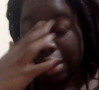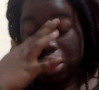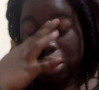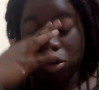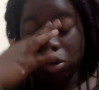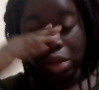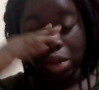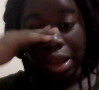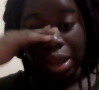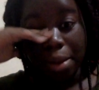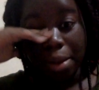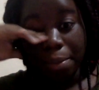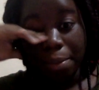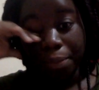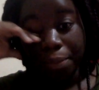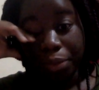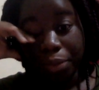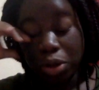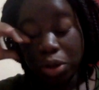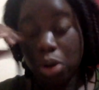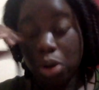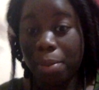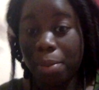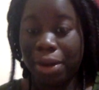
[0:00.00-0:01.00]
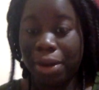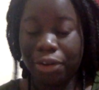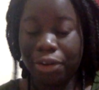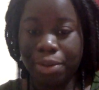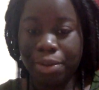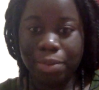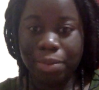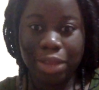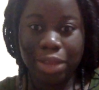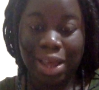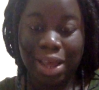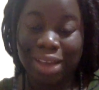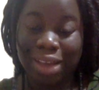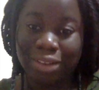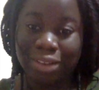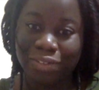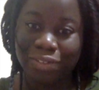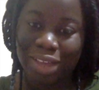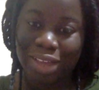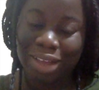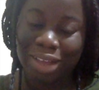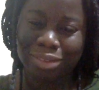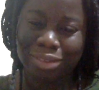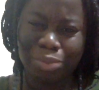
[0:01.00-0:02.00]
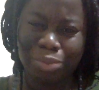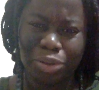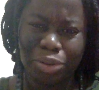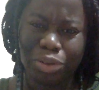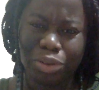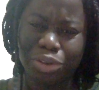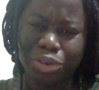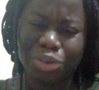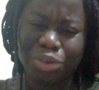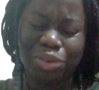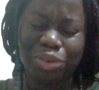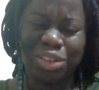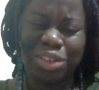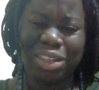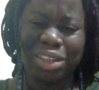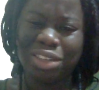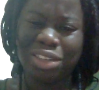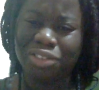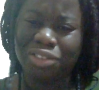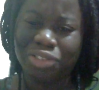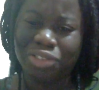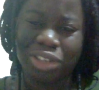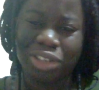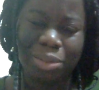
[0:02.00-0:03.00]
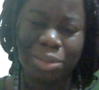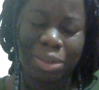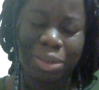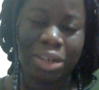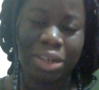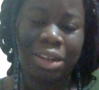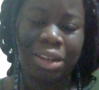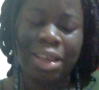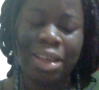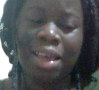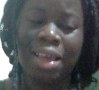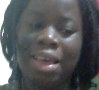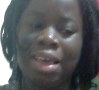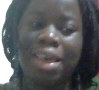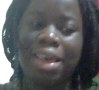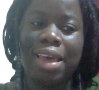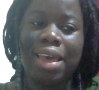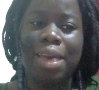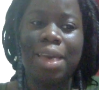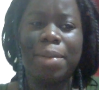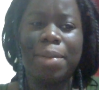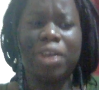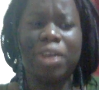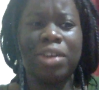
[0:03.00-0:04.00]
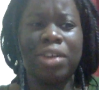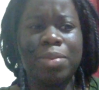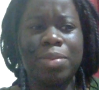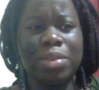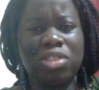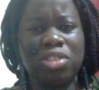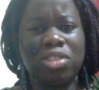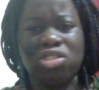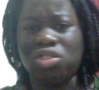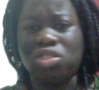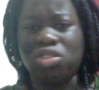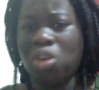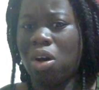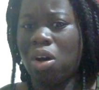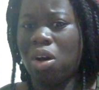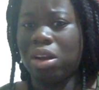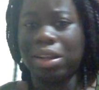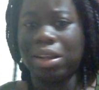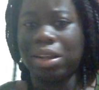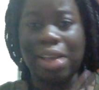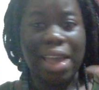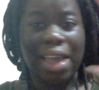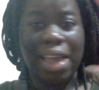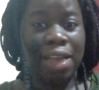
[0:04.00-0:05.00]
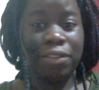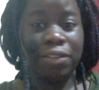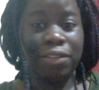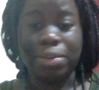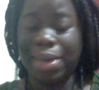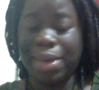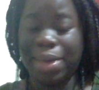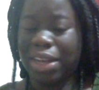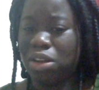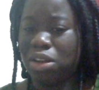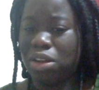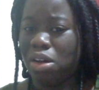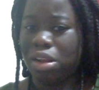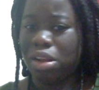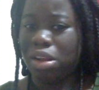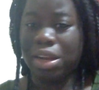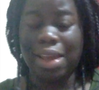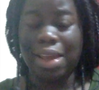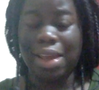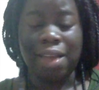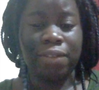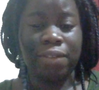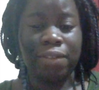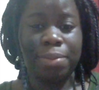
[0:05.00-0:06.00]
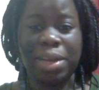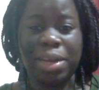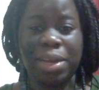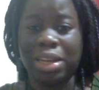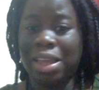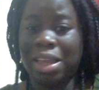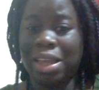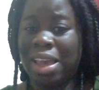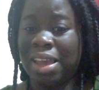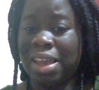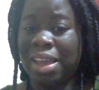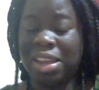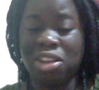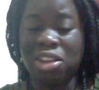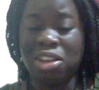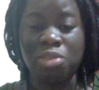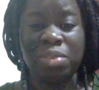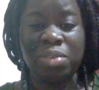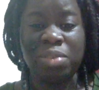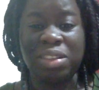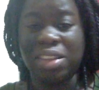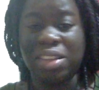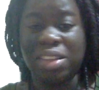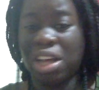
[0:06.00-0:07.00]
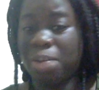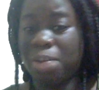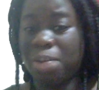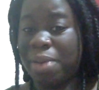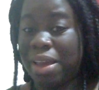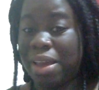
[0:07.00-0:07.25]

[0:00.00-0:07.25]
knew, my grandmother, I left the hospital, kicking, screaming, and my grandmother just calling everybody, "Hey, can you please help?